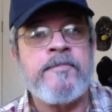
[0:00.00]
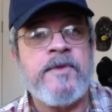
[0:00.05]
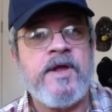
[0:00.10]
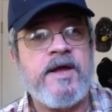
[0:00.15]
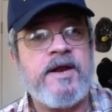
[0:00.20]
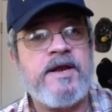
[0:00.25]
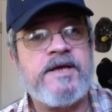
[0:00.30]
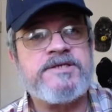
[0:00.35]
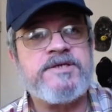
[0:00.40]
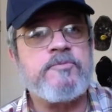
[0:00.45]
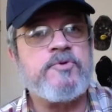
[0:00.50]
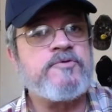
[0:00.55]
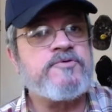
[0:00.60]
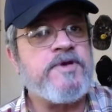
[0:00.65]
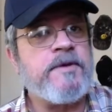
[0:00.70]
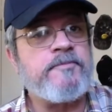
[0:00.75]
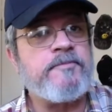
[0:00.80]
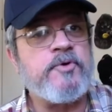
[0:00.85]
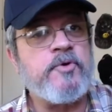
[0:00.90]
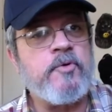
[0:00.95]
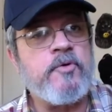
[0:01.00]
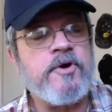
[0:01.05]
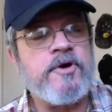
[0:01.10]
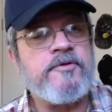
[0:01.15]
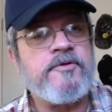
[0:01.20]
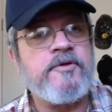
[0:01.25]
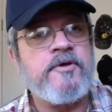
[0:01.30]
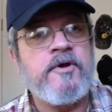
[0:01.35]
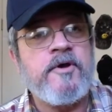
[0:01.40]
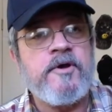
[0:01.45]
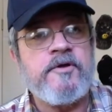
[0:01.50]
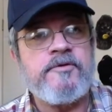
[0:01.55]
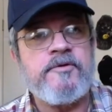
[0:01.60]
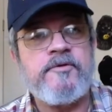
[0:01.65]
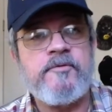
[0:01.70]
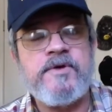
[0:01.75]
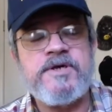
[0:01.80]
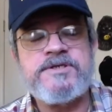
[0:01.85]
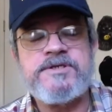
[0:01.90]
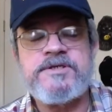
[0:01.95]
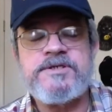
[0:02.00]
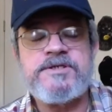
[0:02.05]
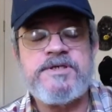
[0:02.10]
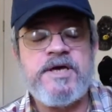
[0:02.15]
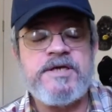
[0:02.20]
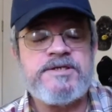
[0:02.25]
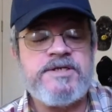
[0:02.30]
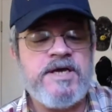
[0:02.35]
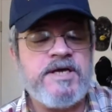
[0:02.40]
And as it moves up north to the rest of the states,